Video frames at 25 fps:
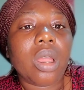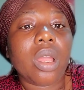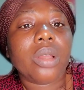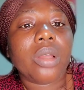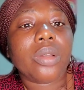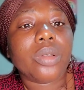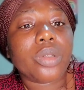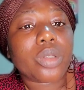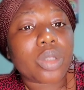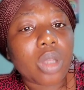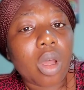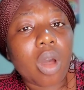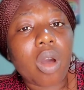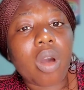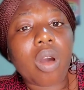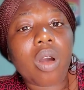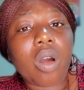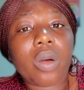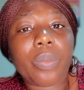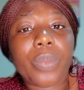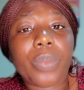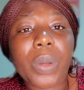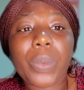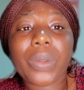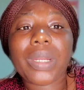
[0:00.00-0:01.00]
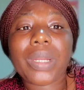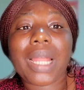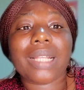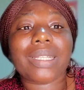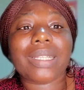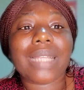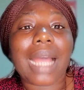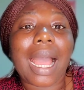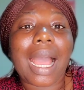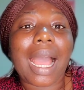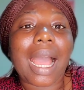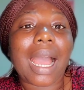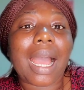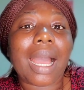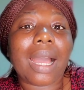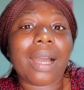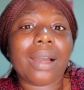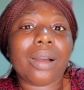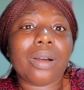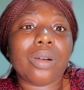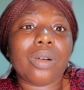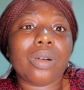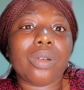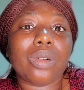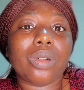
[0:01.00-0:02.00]
So people that
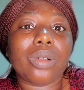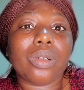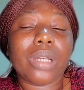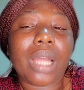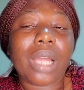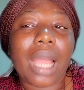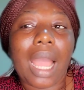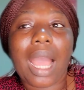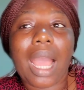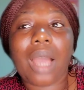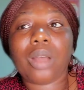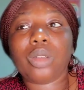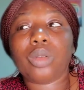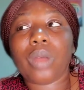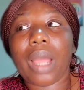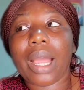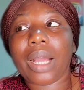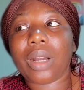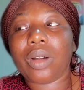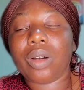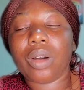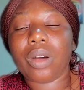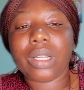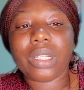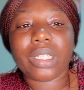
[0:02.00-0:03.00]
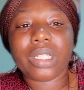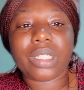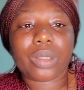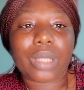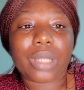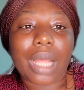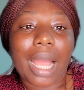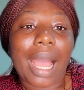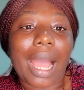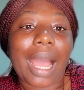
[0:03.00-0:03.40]
are, how do I call it,